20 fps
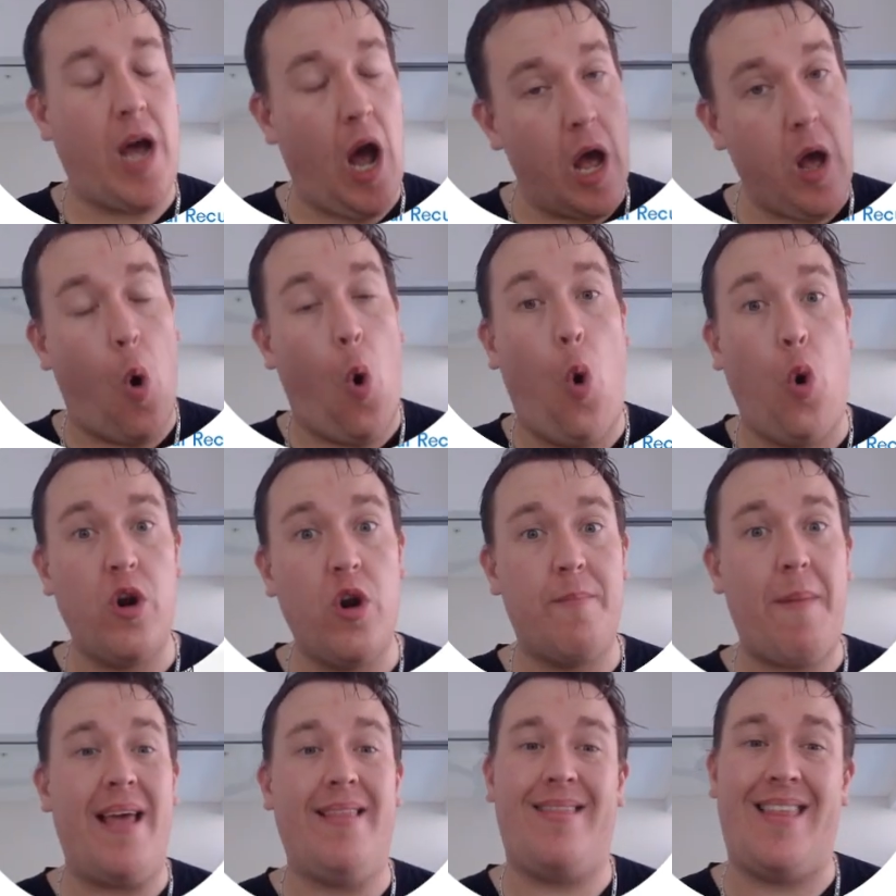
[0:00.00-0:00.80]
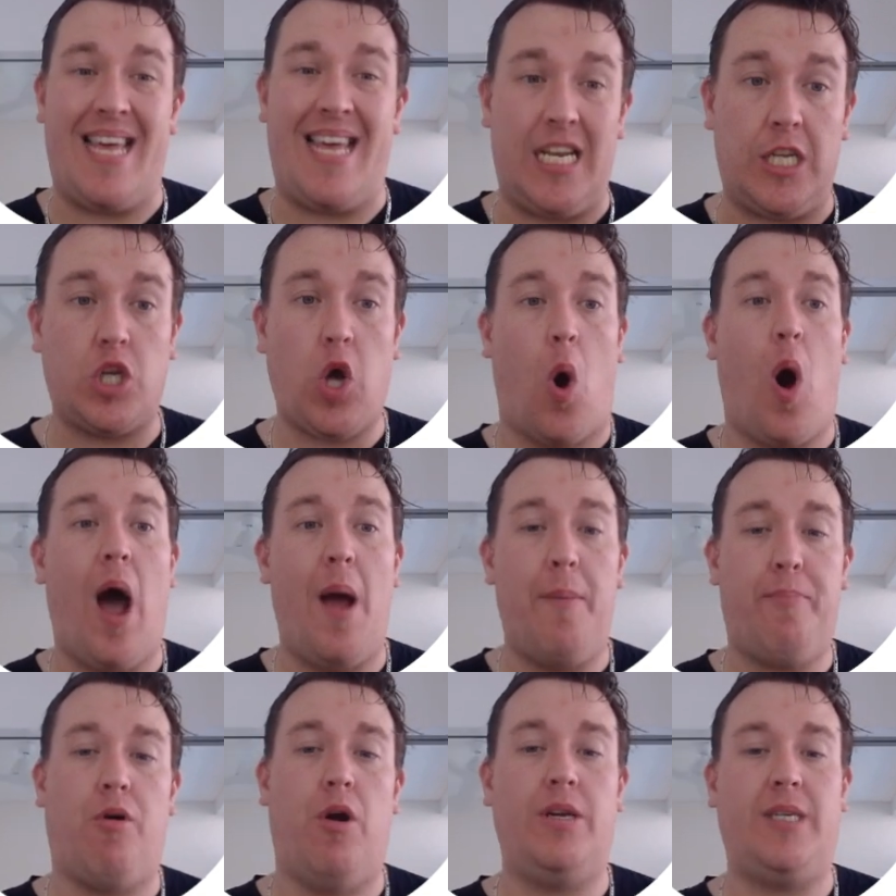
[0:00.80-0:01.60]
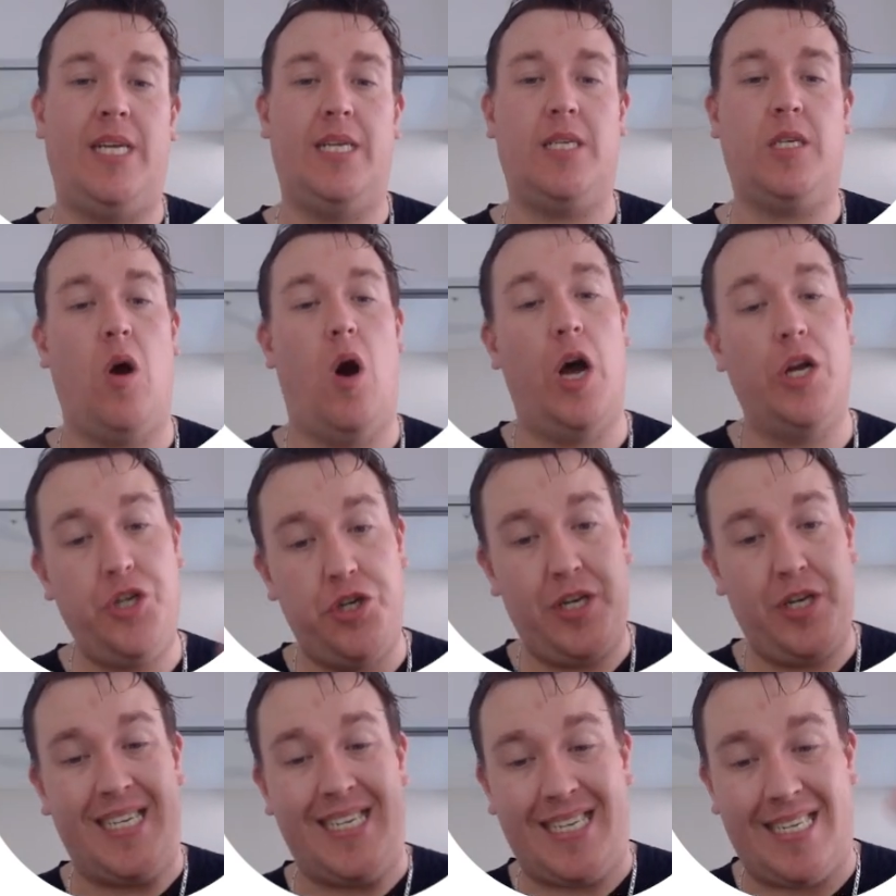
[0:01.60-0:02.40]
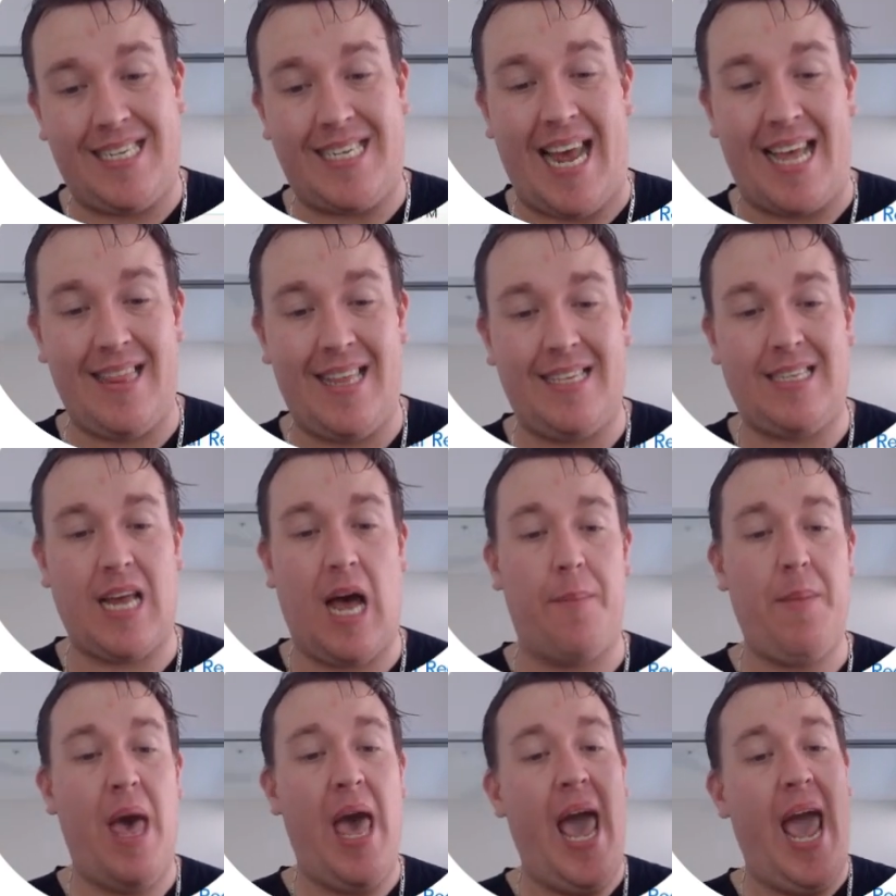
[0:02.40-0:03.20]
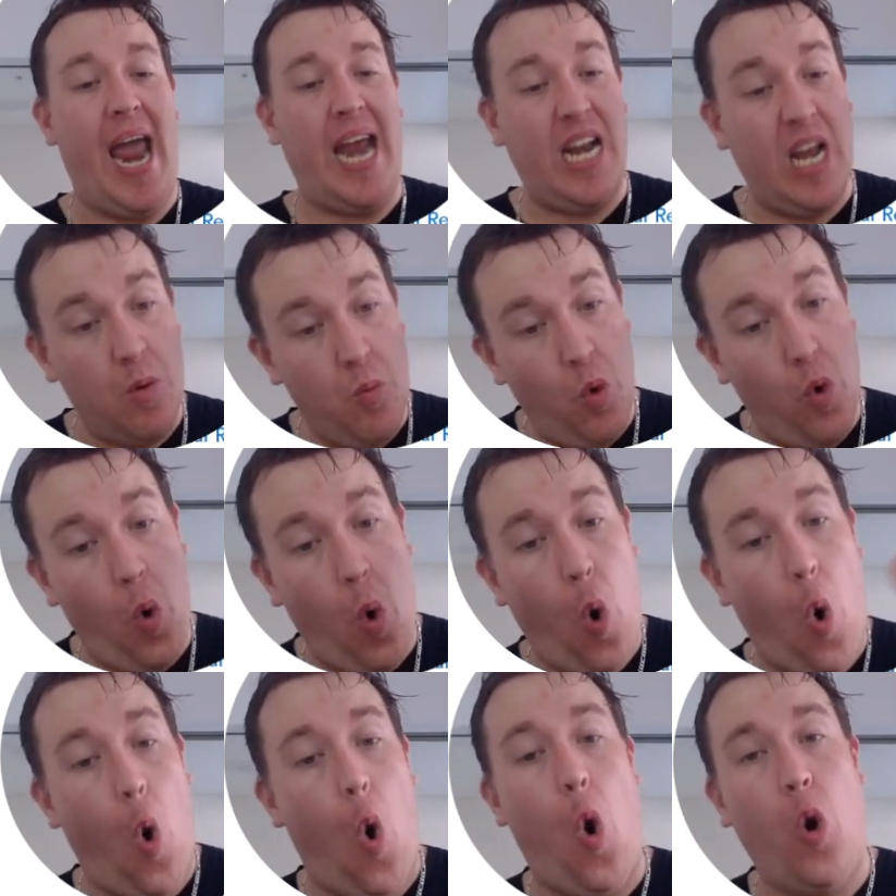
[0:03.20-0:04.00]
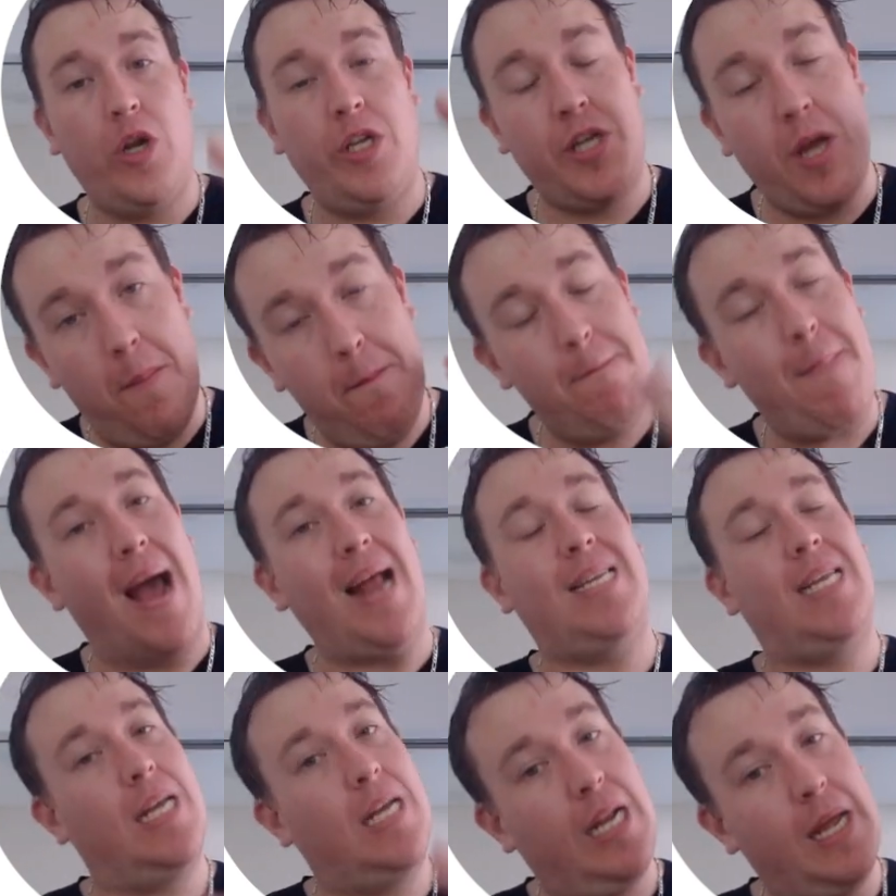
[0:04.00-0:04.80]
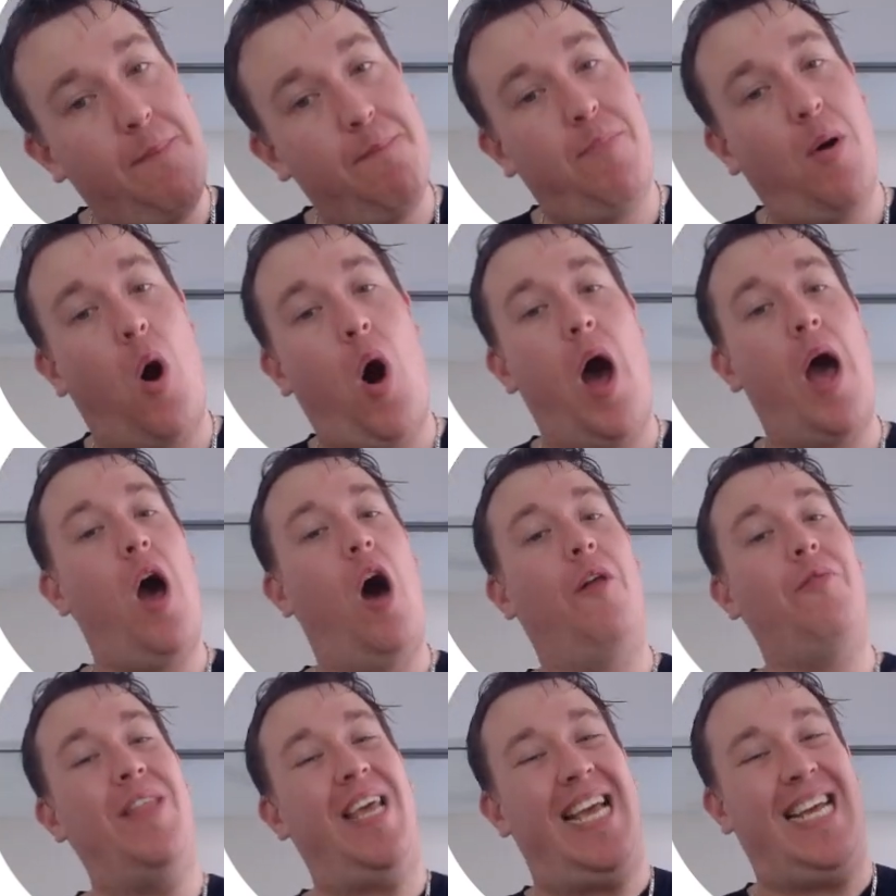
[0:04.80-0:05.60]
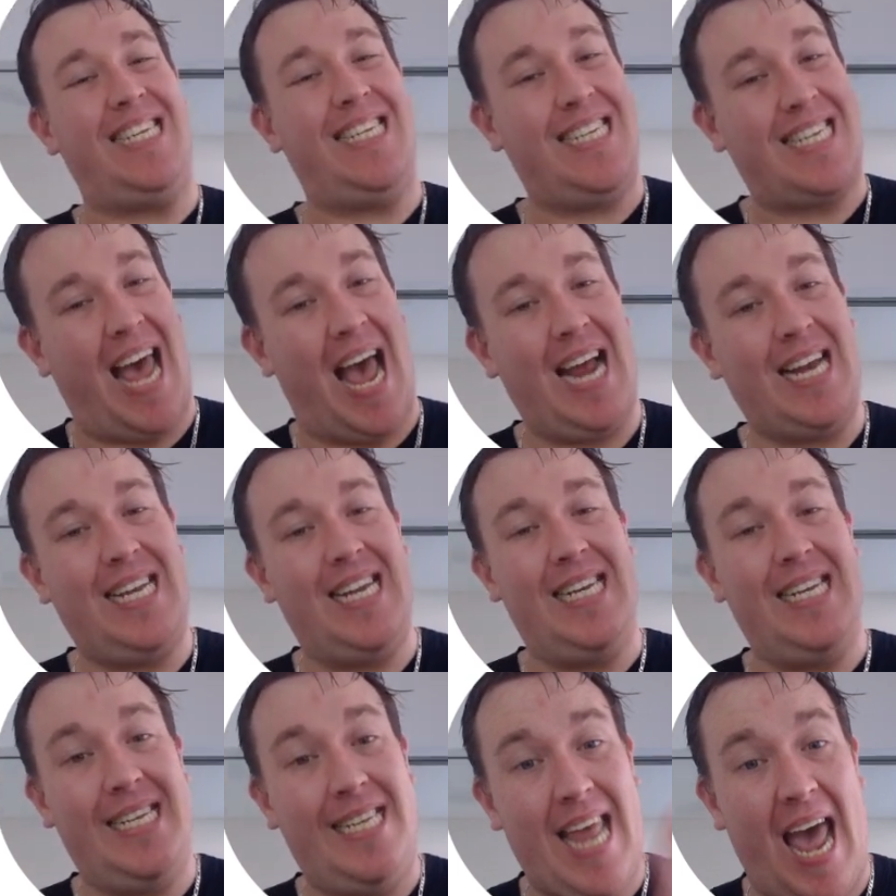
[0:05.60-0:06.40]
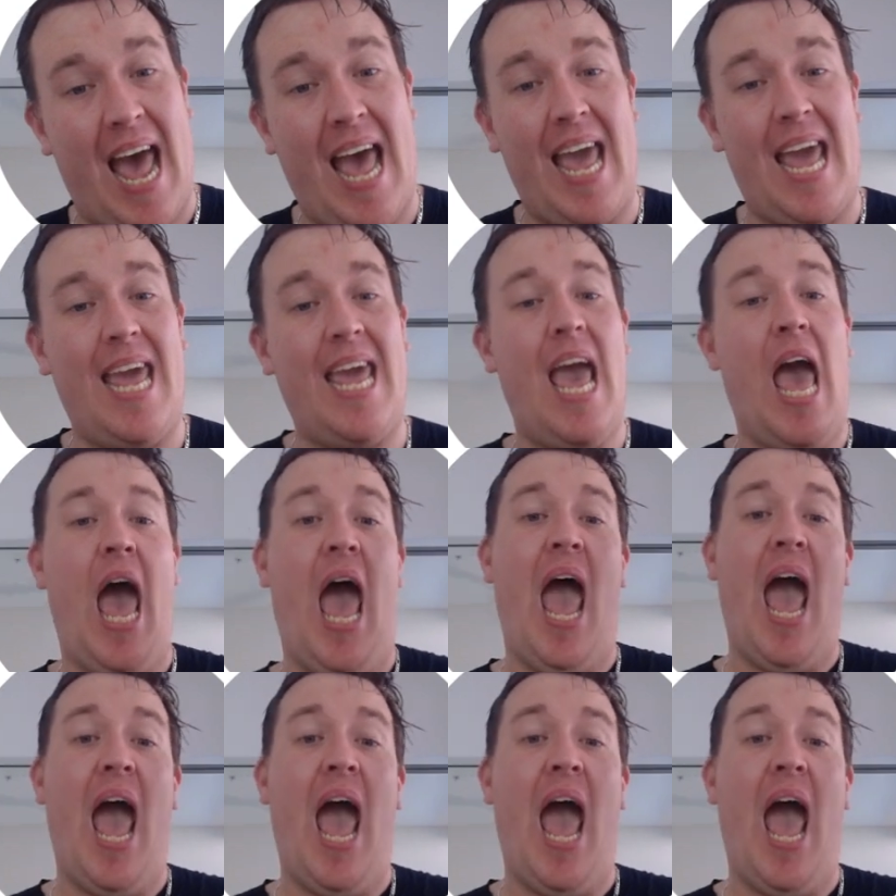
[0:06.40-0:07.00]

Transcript: I automate the entire process, guys. You can set this up and it will automatically buy on the exact day